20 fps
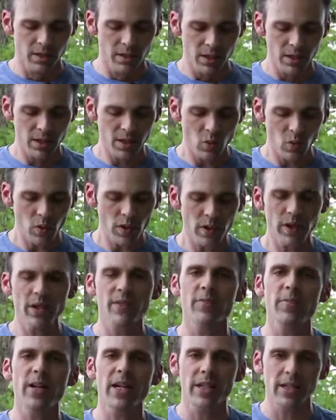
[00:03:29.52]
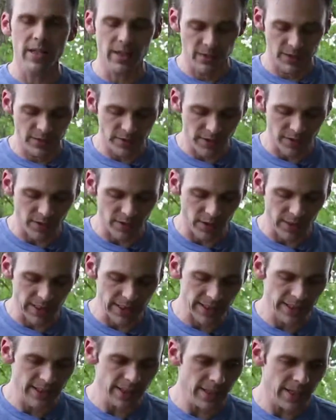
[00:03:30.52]
one of my favorite
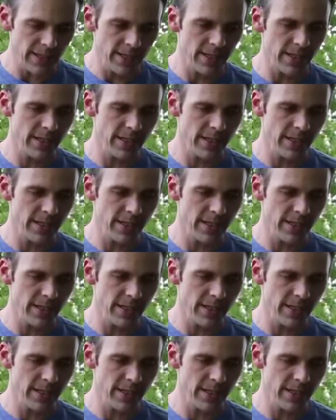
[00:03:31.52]
lenses